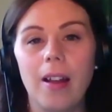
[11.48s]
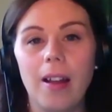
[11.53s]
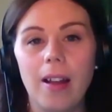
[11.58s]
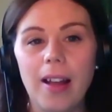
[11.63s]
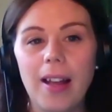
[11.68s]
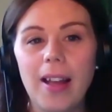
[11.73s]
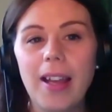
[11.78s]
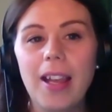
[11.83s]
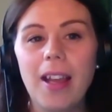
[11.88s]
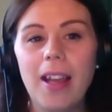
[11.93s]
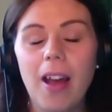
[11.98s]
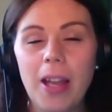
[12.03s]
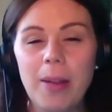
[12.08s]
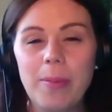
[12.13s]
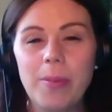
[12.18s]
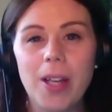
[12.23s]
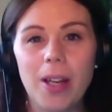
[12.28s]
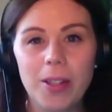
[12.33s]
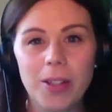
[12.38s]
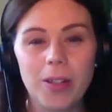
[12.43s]
Hi,
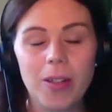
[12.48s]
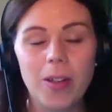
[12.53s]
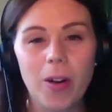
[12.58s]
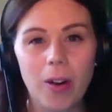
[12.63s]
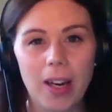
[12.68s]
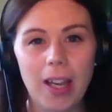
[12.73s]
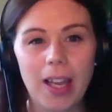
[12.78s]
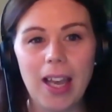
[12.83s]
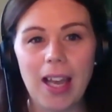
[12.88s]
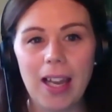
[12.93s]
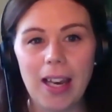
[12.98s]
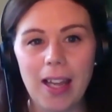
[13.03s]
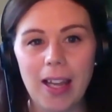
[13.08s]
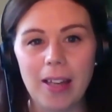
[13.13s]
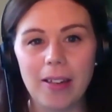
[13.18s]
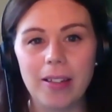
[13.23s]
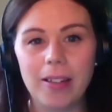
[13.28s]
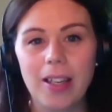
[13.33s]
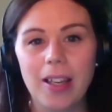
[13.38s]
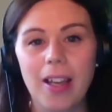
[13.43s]
I'm Dr. Laura
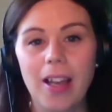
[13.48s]
Cahillane,